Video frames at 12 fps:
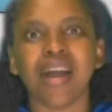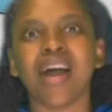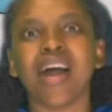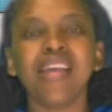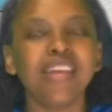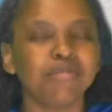
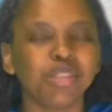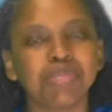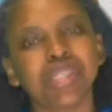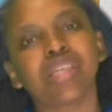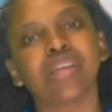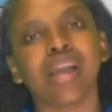I am
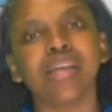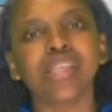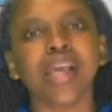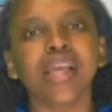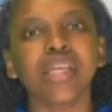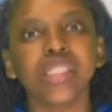speaking as
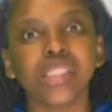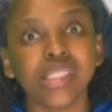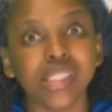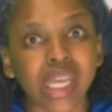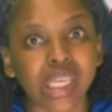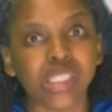a
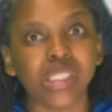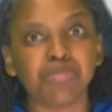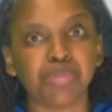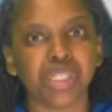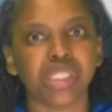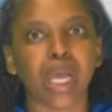
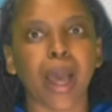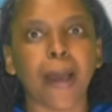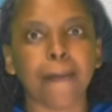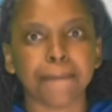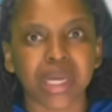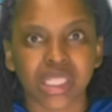desperate
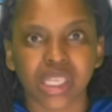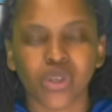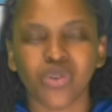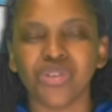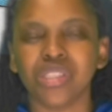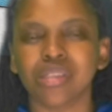mother
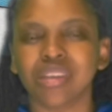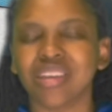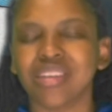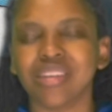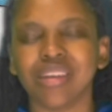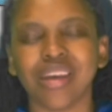who is
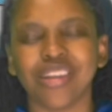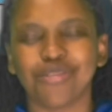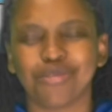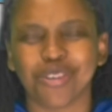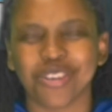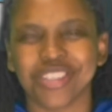
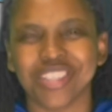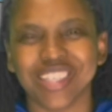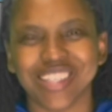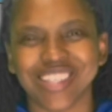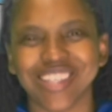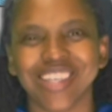
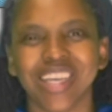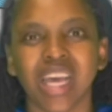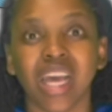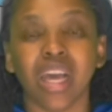unfortunately